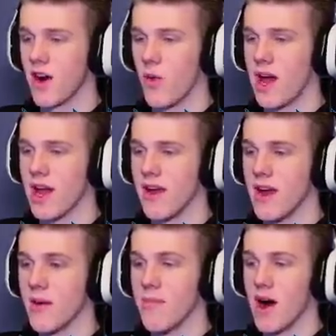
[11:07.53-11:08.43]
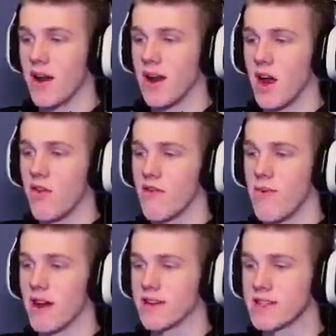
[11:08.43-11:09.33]
our way. But we've
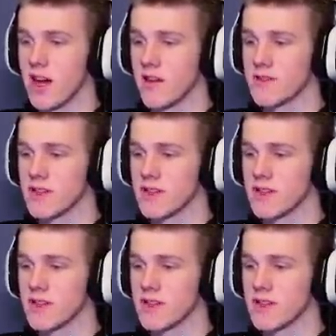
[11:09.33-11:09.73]
made ourselves